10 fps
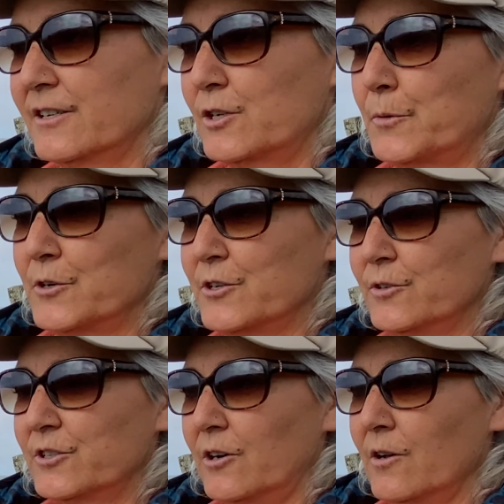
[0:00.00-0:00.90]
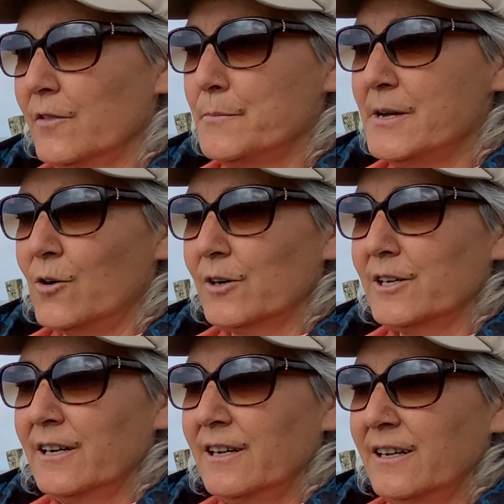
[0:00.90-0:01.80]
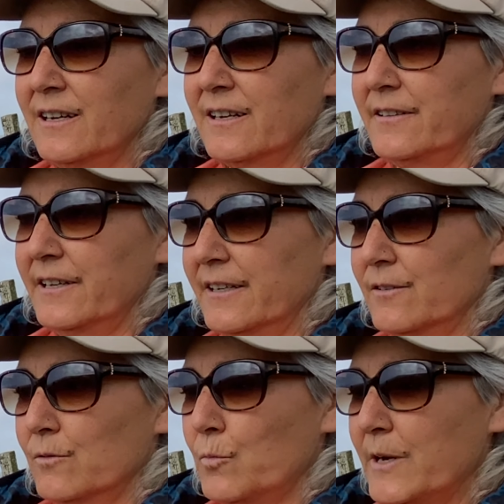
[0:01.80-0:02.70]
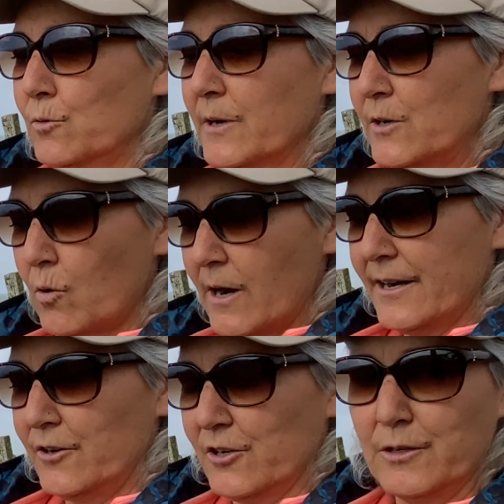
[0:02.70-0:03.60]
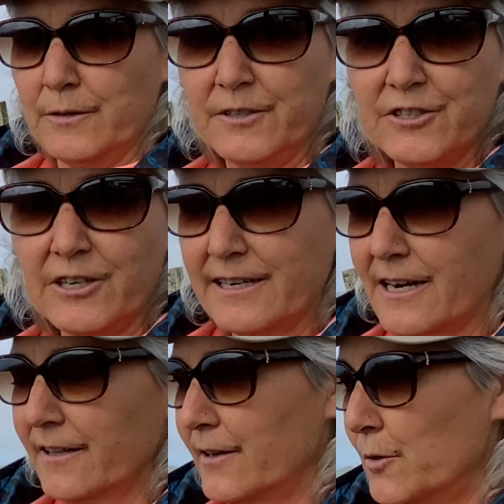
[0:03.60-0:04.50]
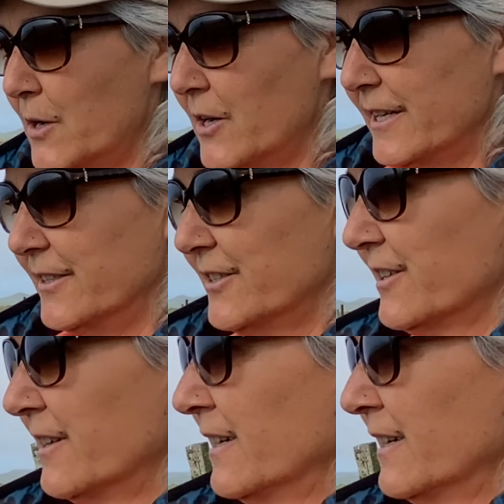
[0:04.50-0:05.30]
to produce all the milk that we require to suck out of their bodies.